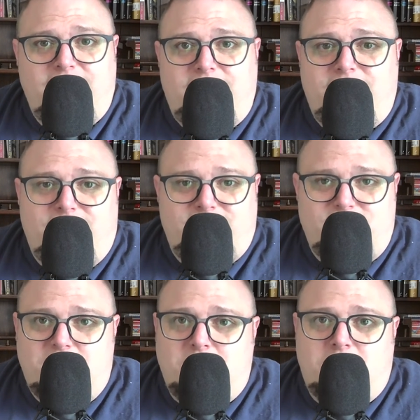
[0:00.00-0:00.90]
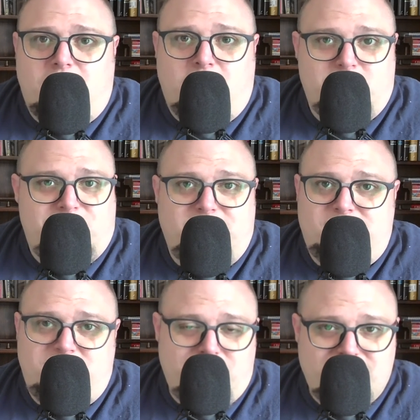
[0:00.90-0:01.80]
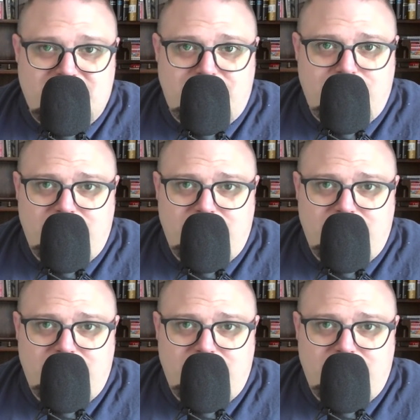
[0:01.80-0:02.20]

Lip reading: there is no ocean too deep,